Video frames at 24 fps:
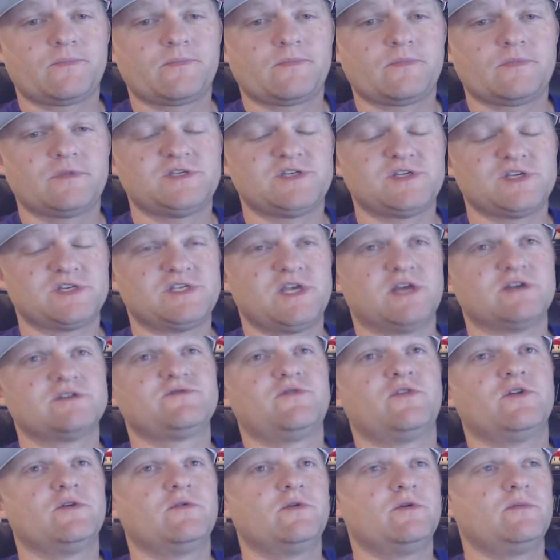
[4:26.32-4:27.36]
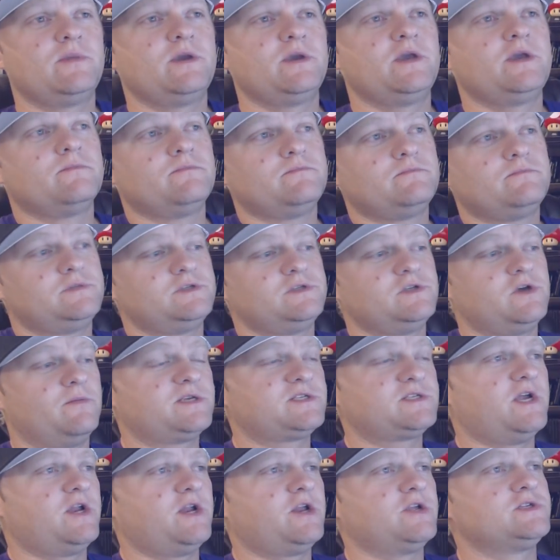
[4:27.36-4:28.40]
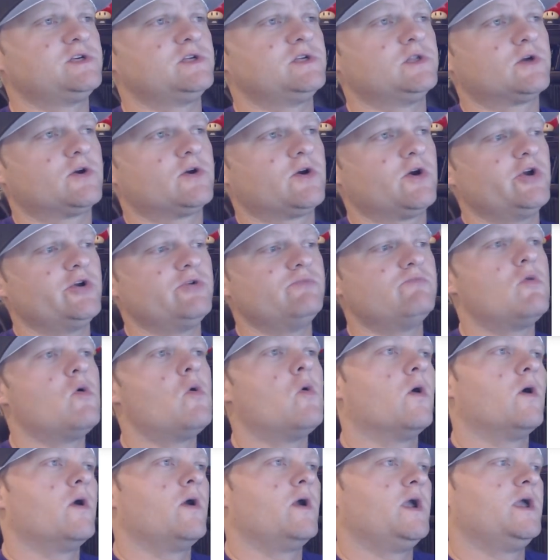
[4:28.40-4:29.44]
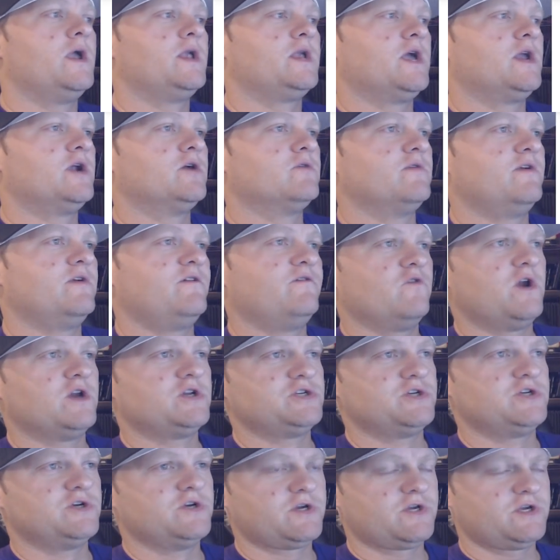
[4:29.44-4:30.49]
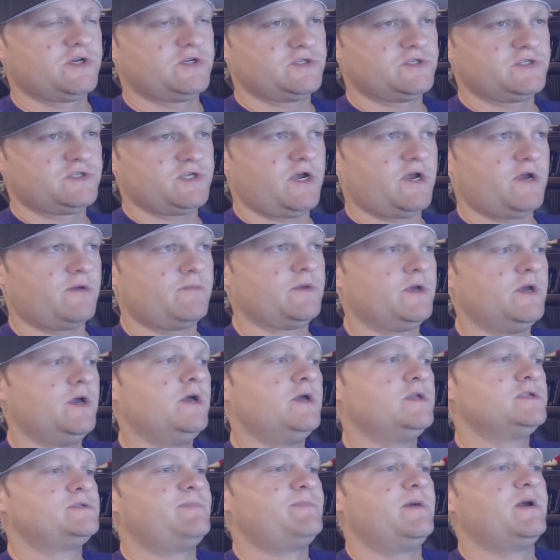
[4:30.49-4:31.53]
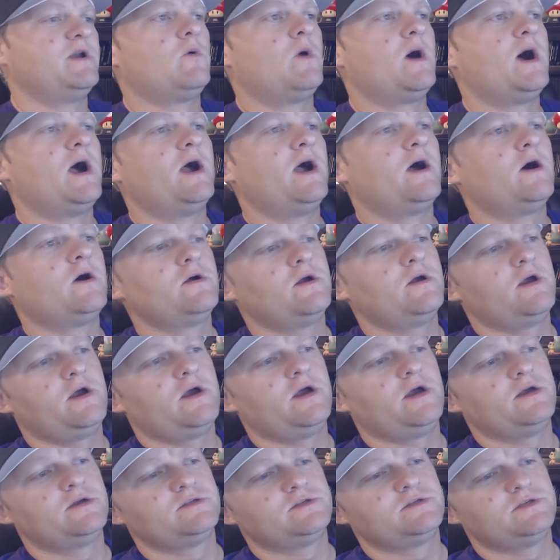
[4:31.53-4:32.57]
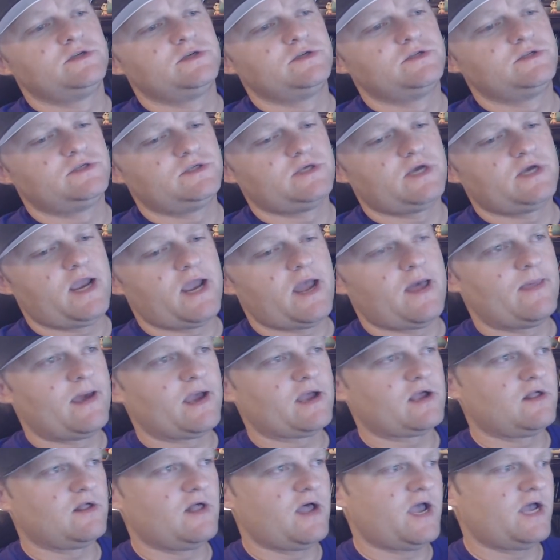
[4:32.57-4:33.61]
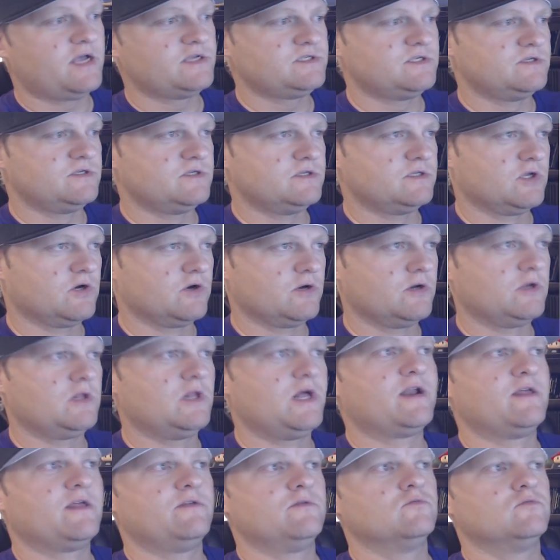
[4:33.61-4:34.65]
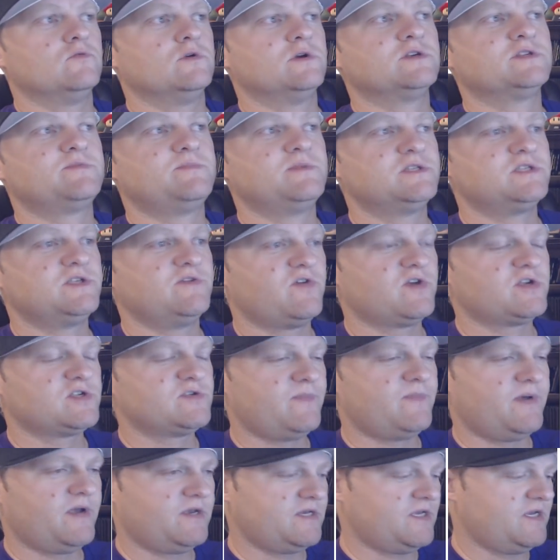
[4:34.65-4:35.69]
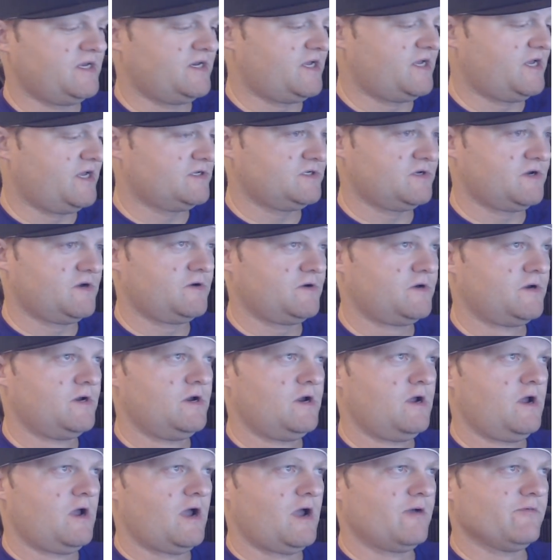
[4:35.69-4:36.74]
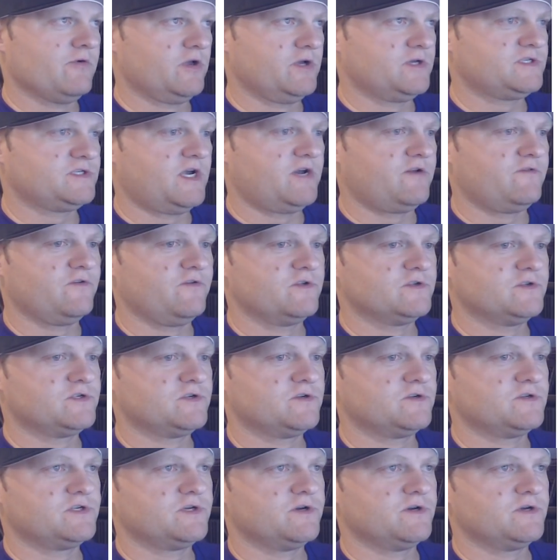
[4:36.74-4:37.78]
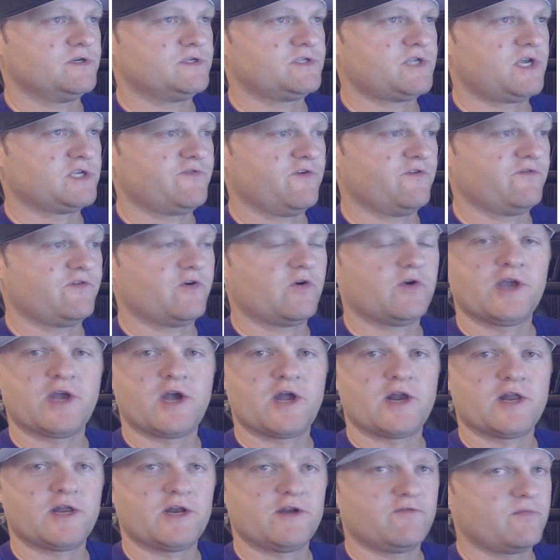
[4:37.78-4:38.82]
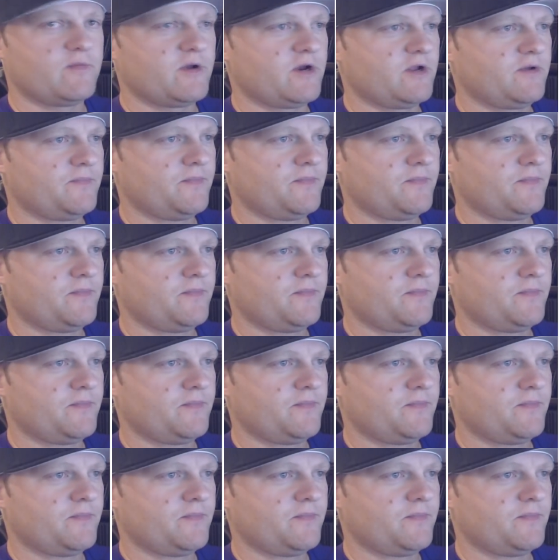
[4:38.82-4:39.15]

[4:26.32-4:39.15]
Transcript: successful it would be. So I'm excited to learn more and get a refresher because um, it's been a while uh, since I had that class and learned a lot of the real specifics about D-Day. So I'm really excited for this little series. Thanks for voting on it, everybody.